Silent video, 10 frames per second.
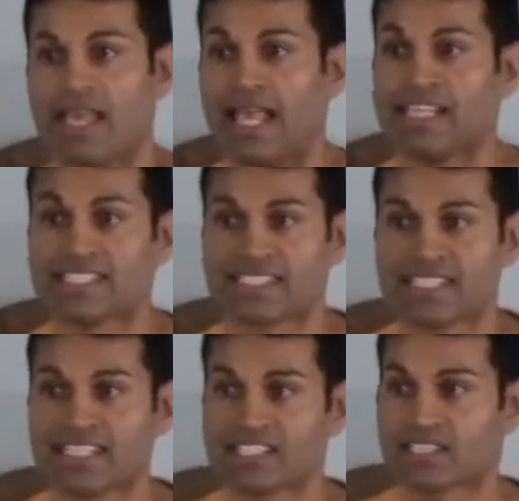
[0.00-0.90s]
And
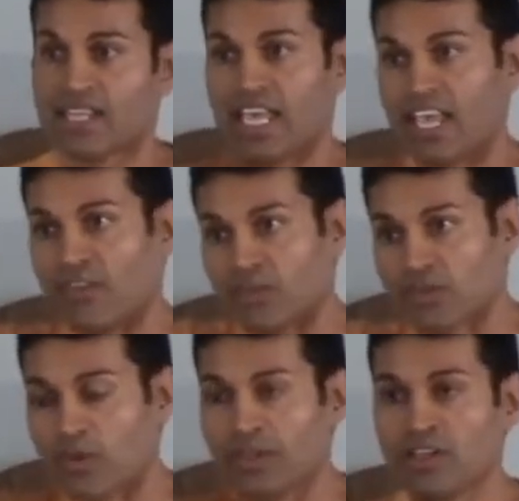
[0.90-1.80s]
since
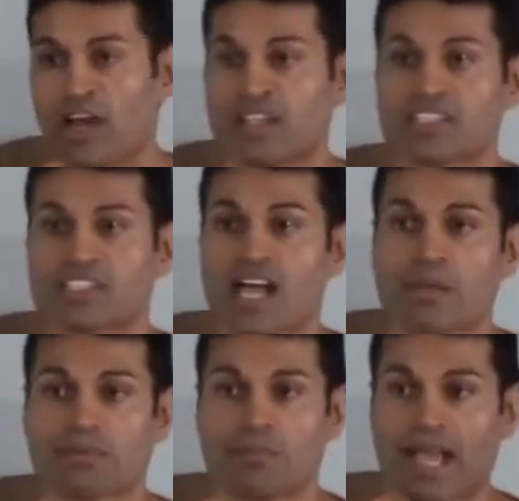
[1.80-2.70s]
going
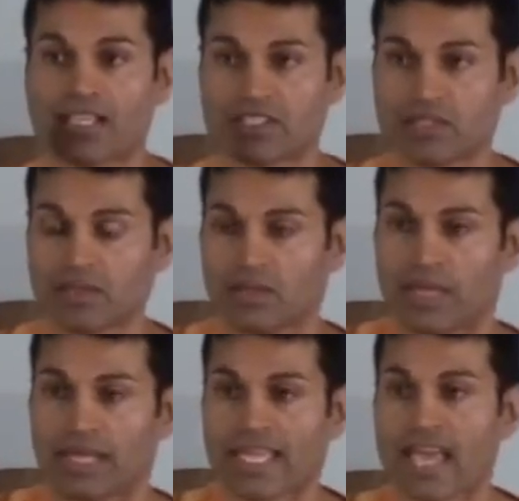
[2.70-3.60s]
nonstop back to
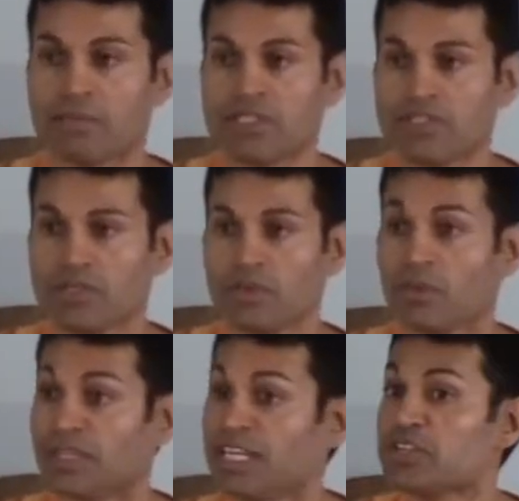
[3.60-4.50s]
Kathmandu,
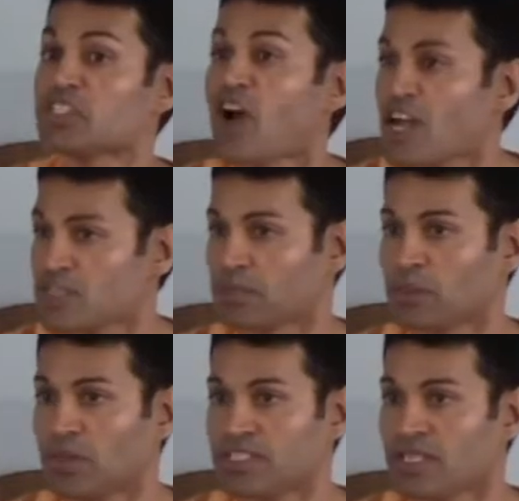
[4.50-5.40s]
where the nearest hospital
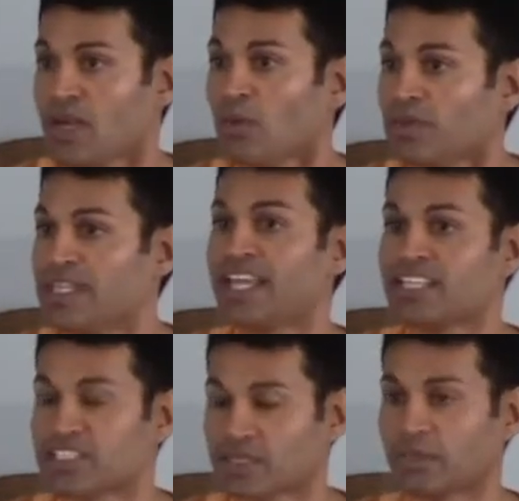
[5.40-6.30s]
was, would take
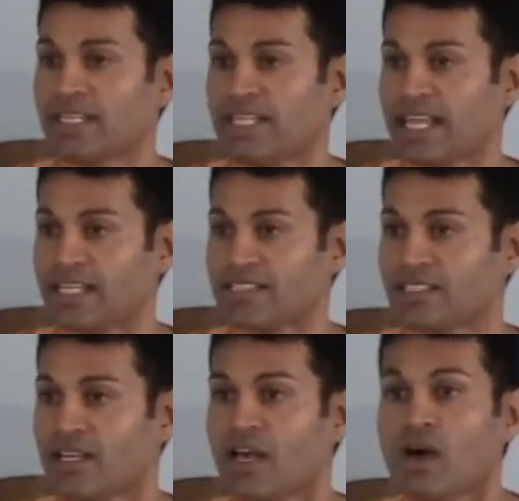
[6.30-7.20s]
us 3
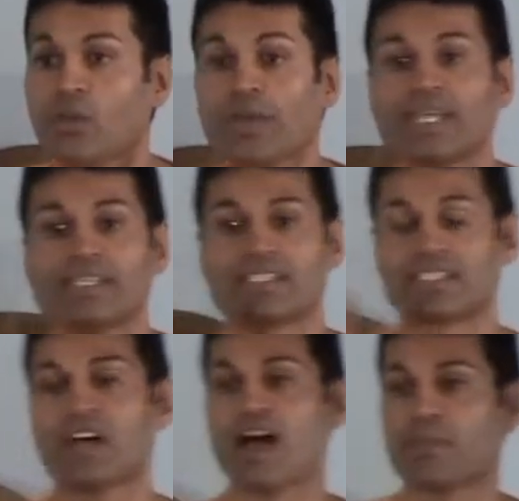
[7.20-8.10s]
days, we had to
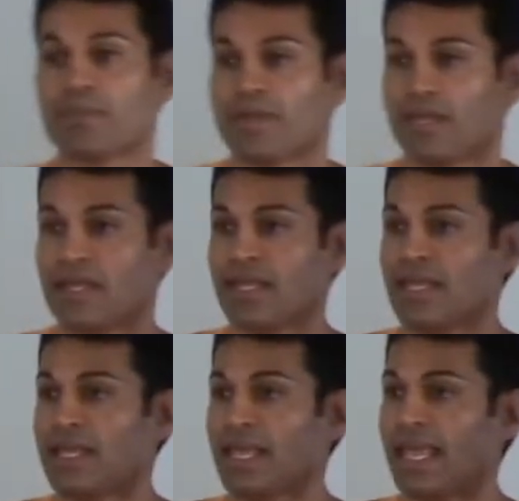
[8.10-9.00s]
stop
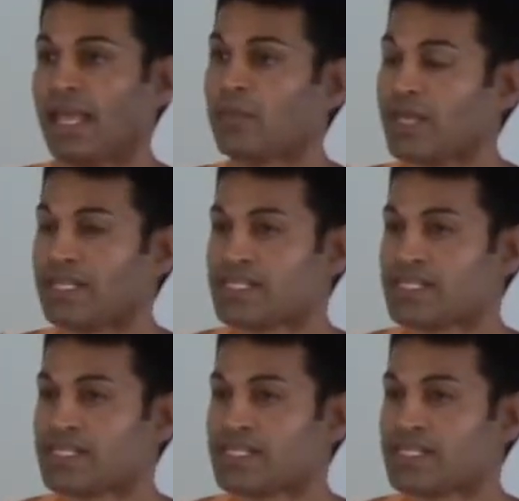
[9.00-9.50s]
And we had